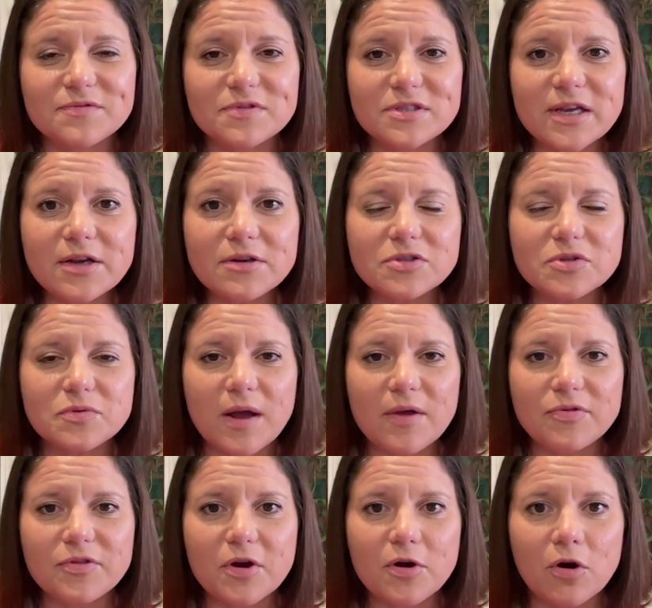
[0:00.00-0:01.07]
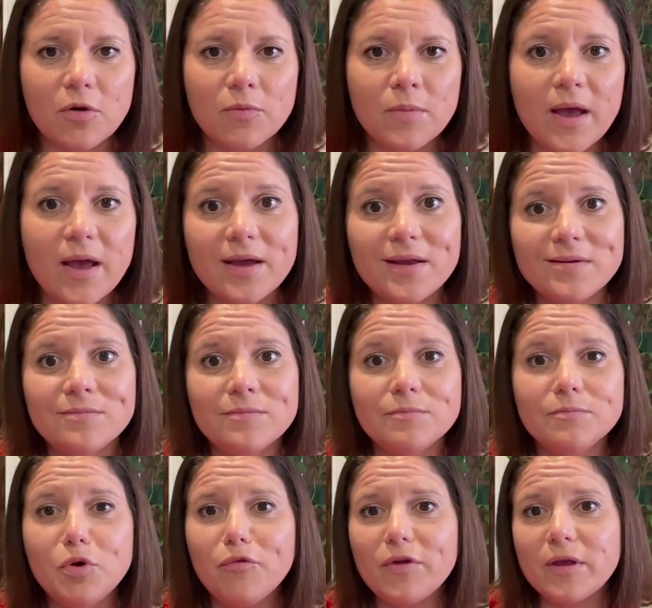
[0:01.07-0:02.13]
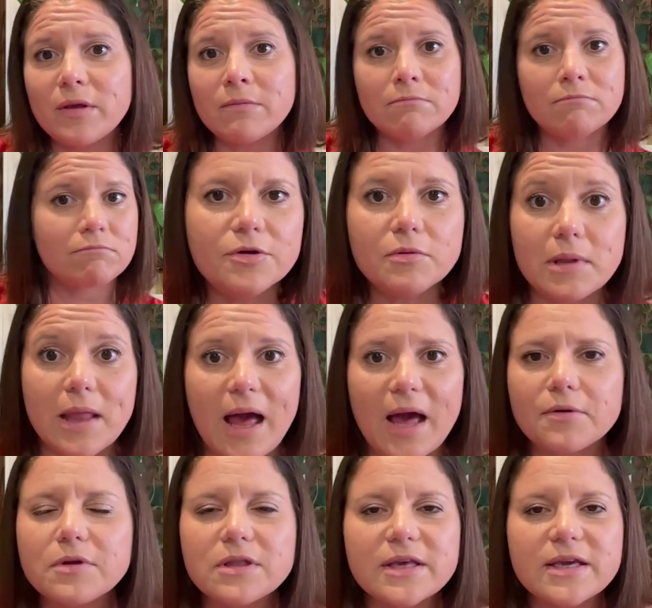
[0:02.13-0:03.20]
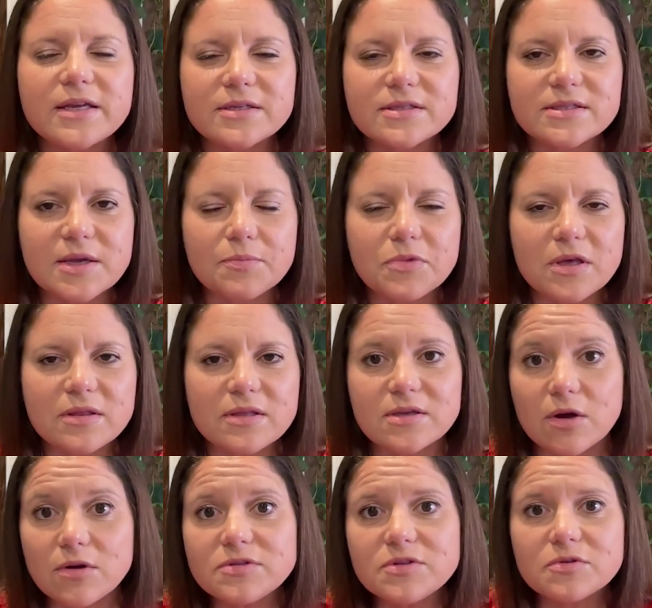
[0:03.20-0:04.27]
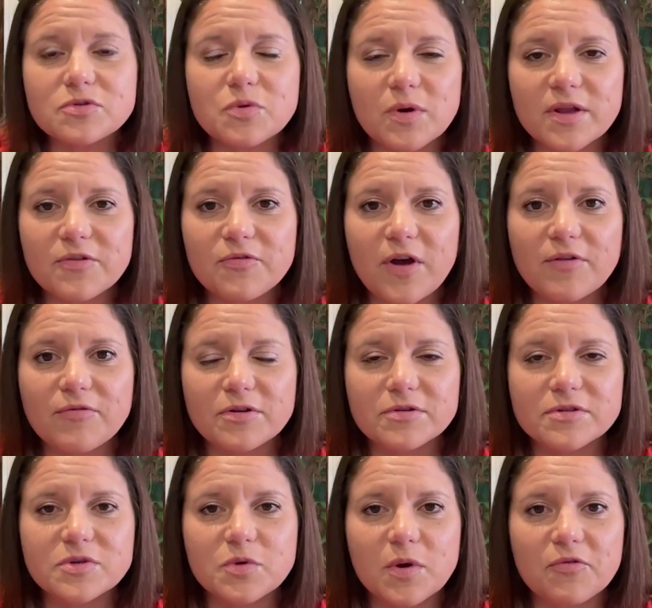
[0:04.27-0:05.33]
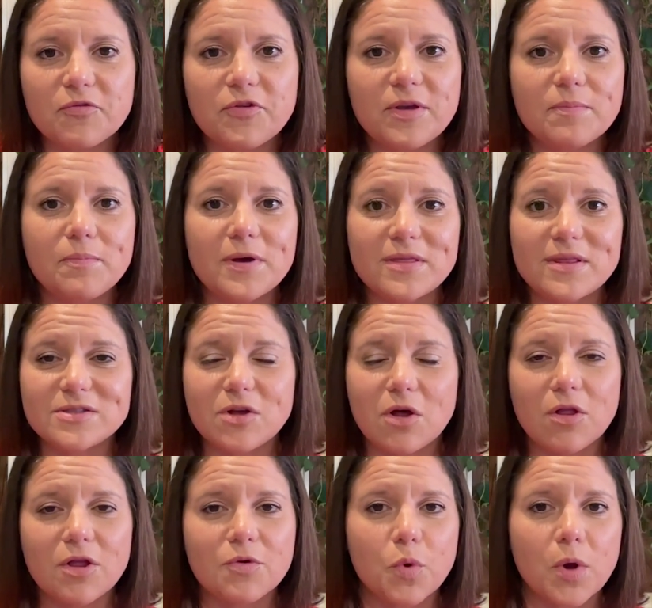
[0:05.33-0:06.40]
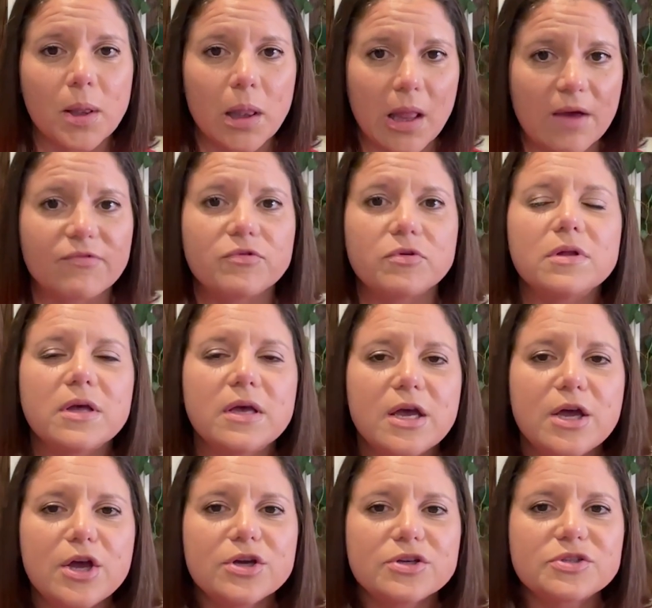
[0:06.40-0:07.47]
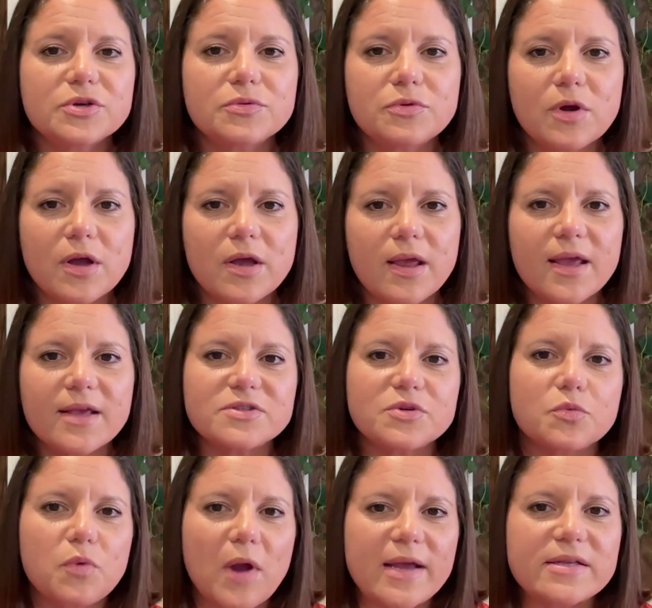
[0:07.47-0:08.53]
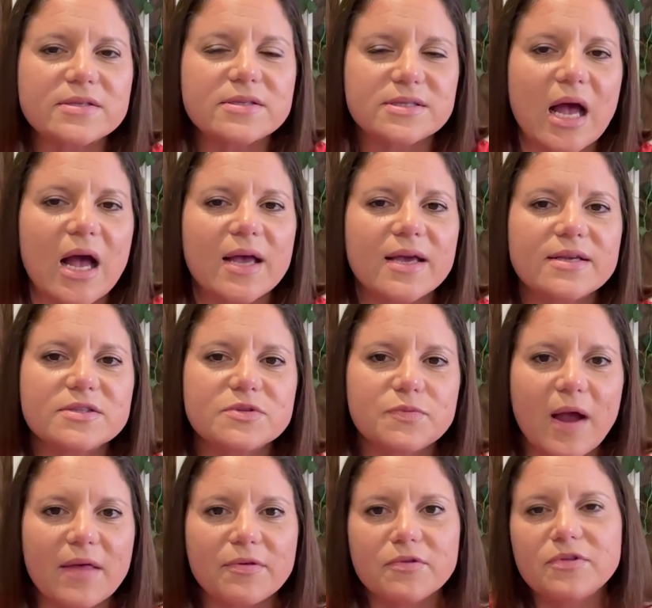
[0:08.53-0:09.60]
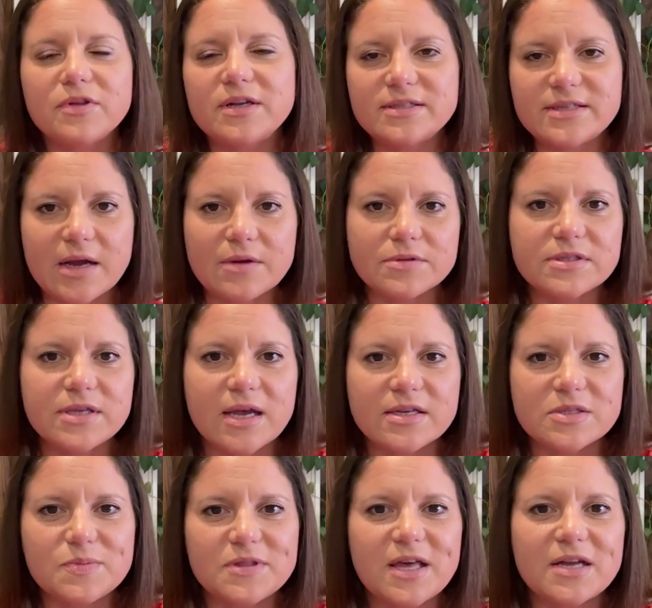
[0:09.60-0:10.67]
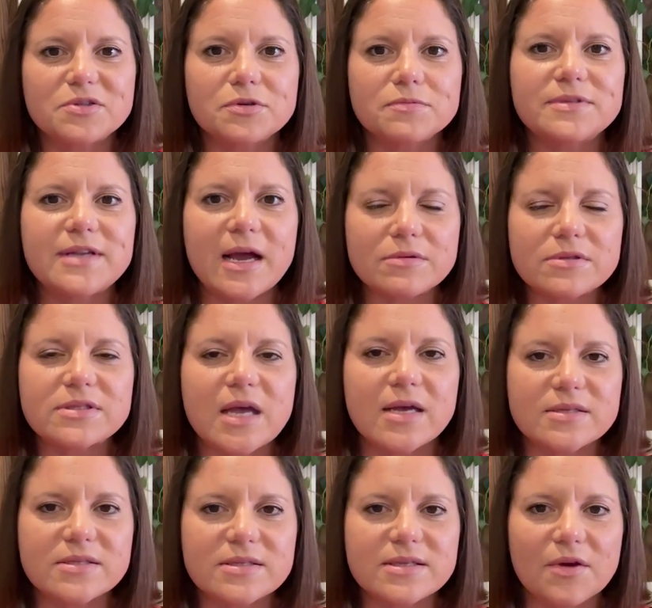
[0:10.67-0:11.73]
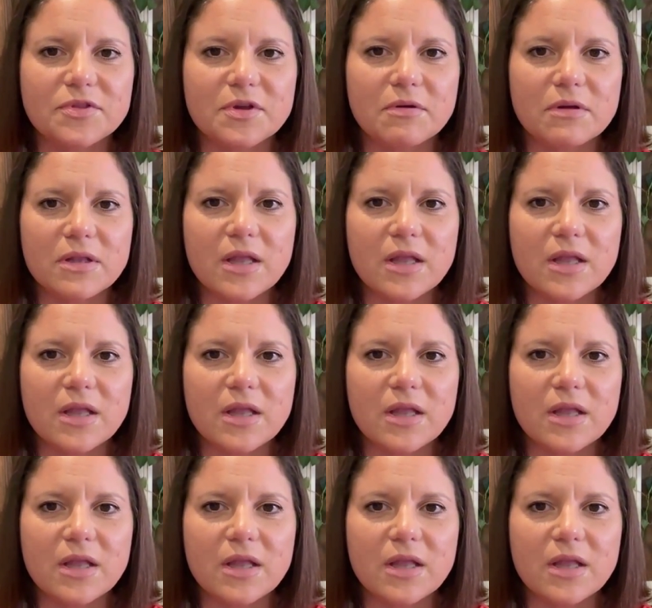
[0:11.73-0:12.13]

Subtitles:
of stairs throughout the home and moving, laterally to something that's also 2,500 square feet, but that's all on one level. So it's a right size rather than a downsize, but that term downsize is out there a